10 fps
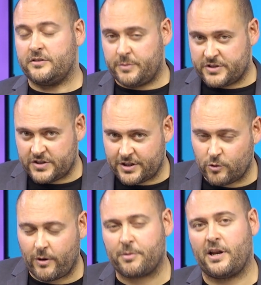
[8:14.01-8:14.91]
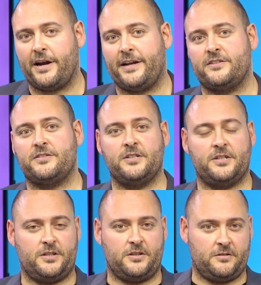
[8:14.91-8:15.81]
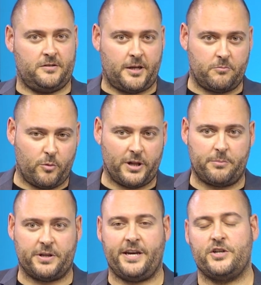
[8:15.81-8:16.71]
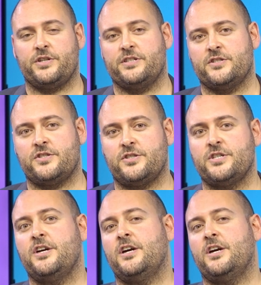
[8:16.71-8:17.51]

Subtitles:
the Business Central web client and mobile applications,